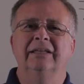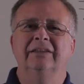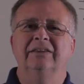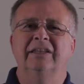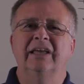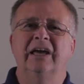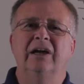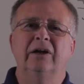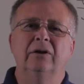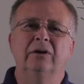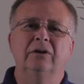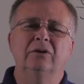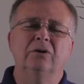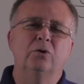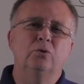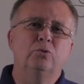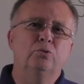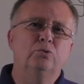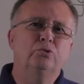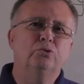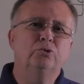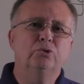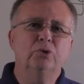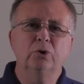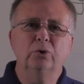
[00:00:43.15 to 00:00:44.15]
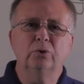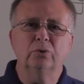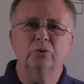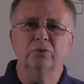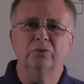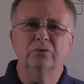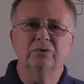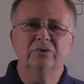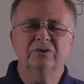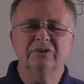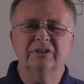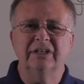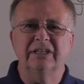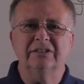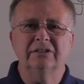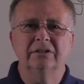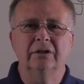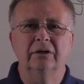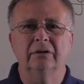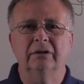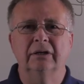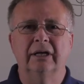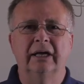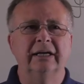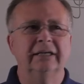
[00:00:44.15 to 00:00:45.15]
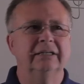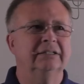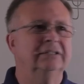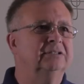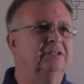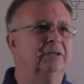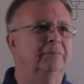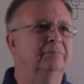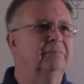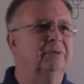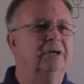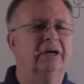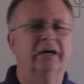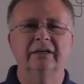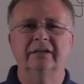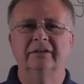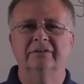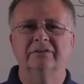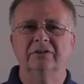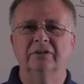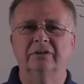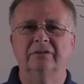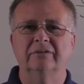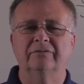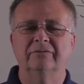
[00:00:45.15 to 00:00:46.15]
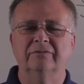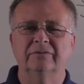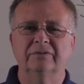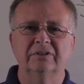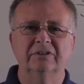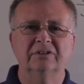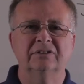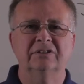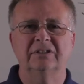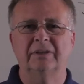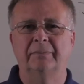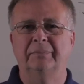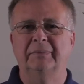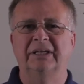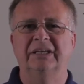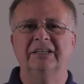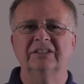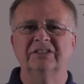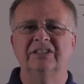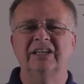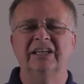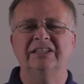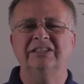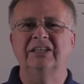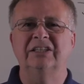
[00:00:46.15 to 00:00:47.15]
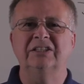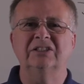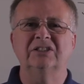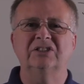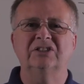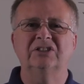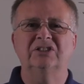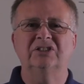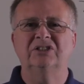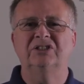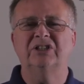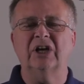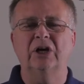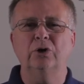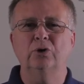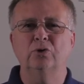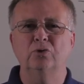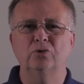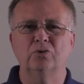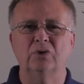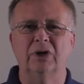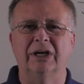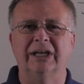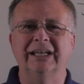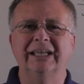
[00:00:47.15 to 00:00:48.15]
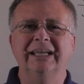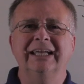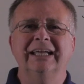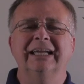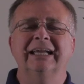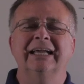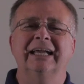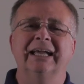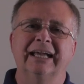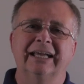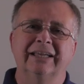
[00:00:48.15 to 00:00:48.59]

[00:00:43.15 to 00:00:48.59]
The rules, it's not like some kind of sort of something set in stone really.